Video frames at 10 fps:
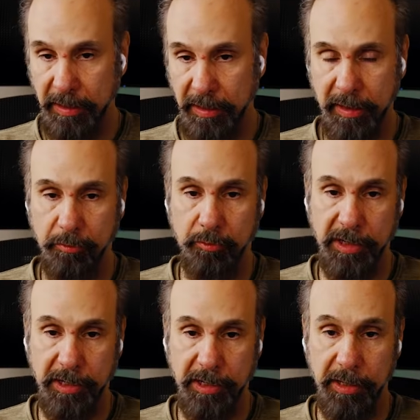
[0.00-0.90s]
And then
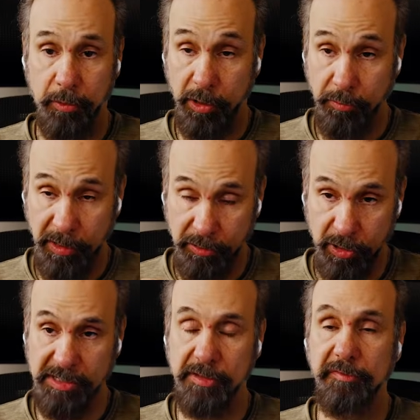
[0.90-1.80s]
when we
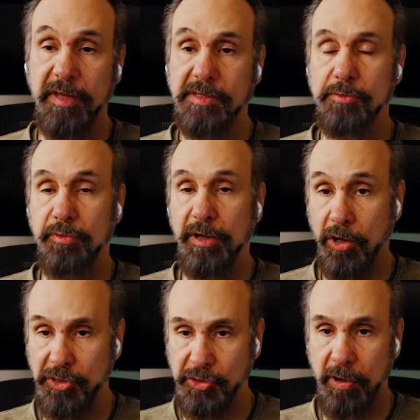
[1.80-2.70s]
address the fix, we
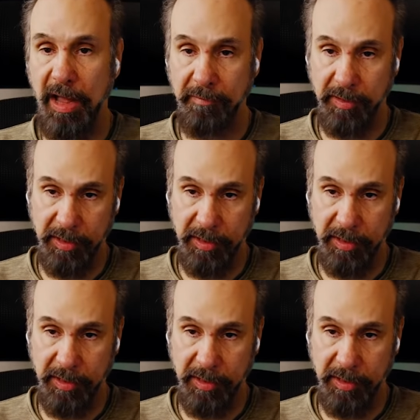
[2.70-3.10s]
also have the